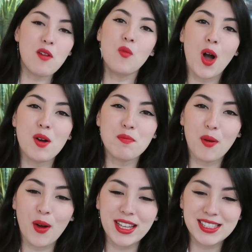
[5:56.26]
At what
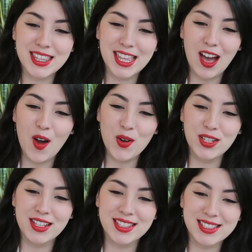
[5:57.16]
point did the
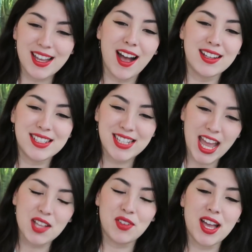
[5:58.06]
owner start
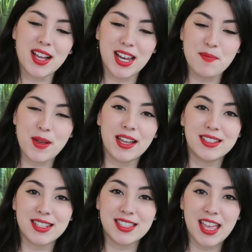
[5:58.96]
shaving and clipping
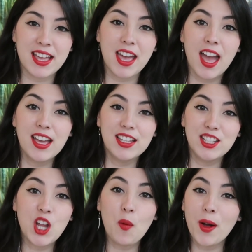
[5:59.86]
and just think,
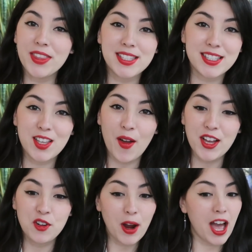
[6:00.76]
you know what, this is
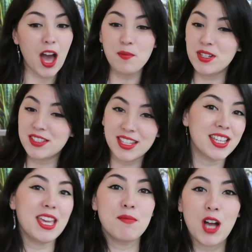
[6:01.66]
going great, I'm just
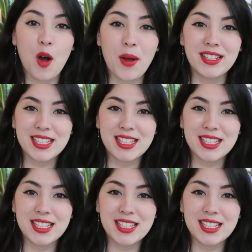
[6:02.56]
gonna keep going?